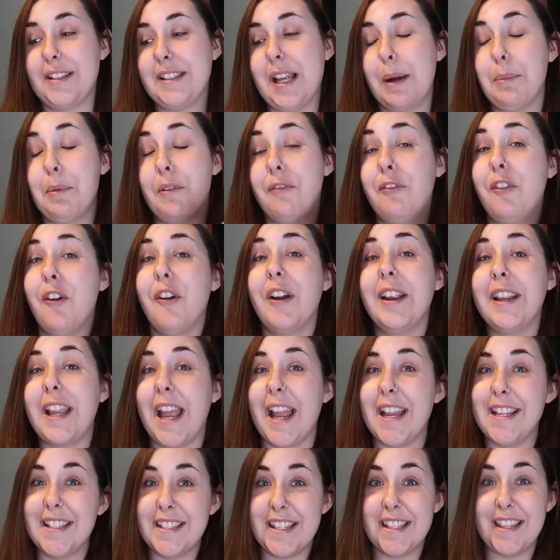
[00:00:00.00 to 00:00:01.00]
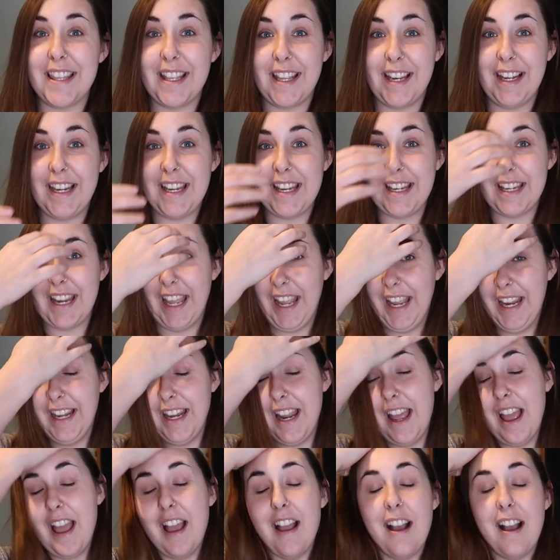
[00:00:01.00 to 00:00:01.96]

Now, before I get into the cleaning,